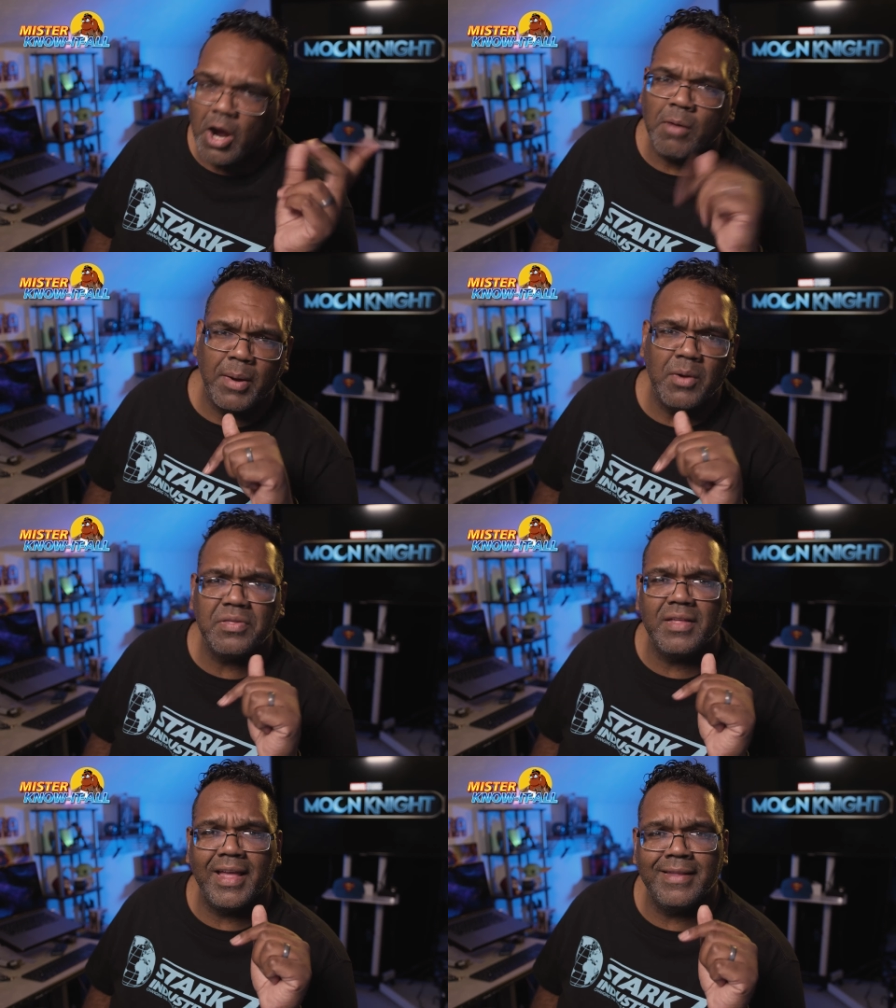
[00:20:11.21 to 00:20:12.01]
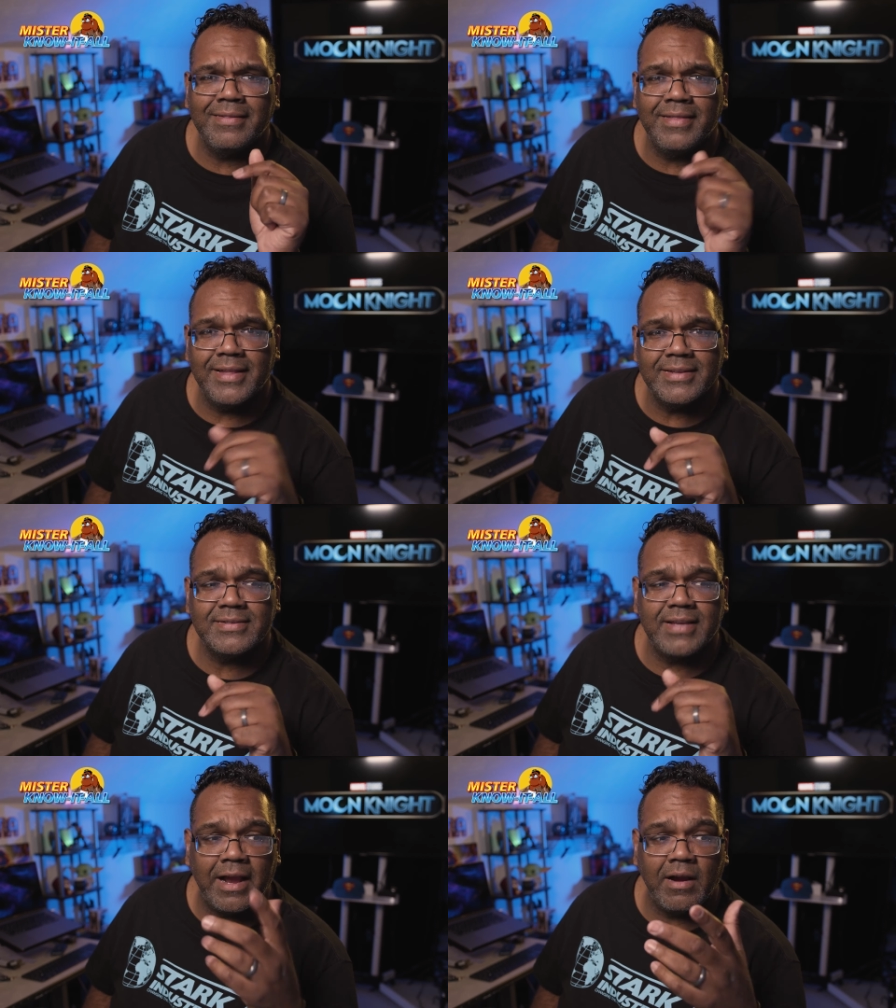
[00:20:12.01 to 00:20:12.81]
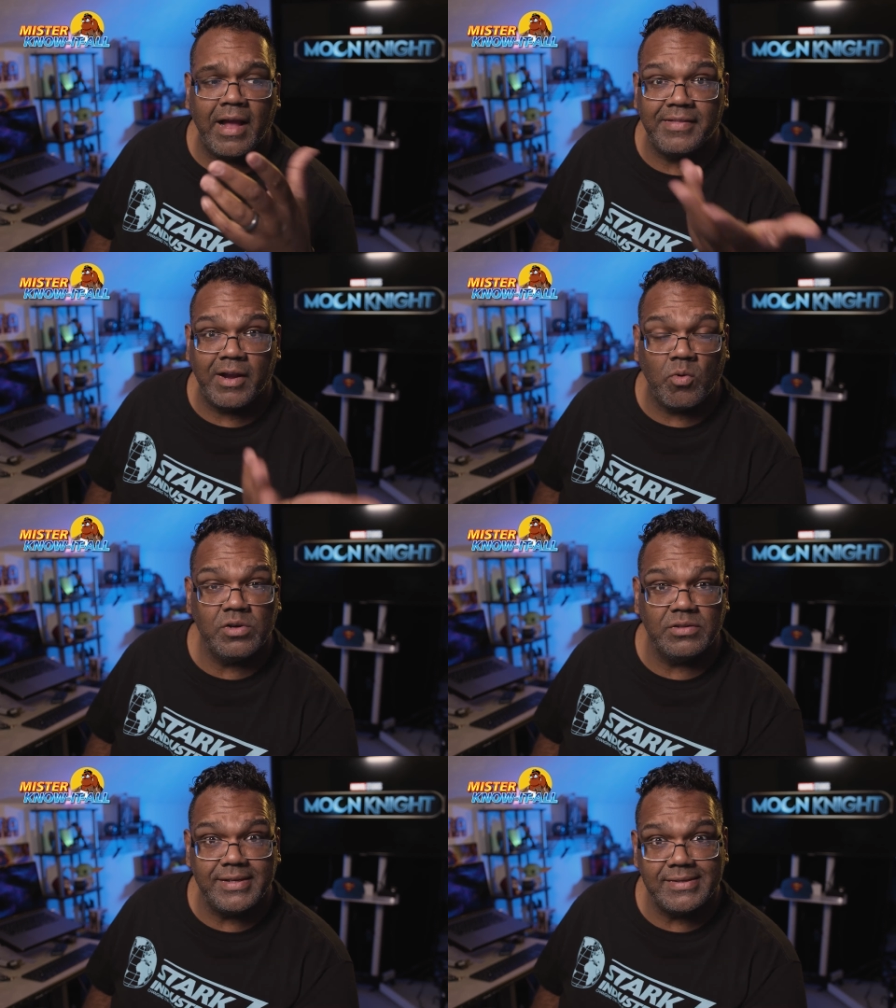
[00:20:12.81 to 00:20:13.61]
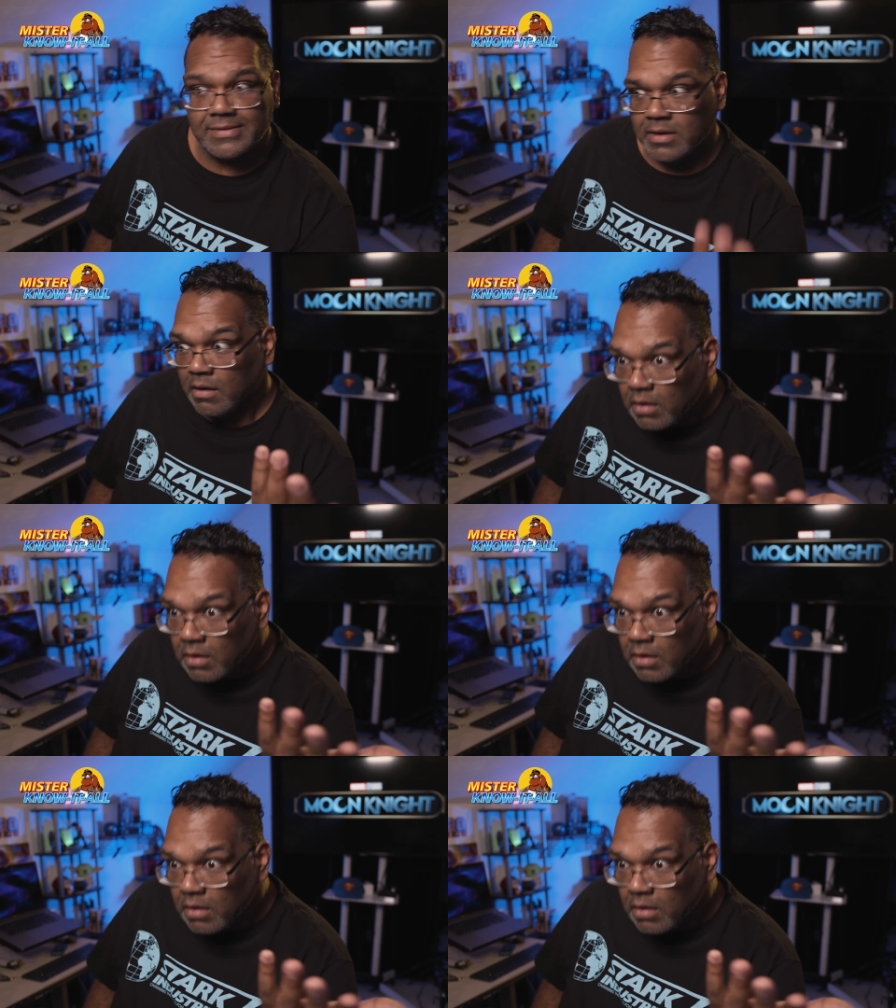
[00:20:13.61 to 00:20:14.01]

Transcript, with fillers: are both in this area. They're orderlies.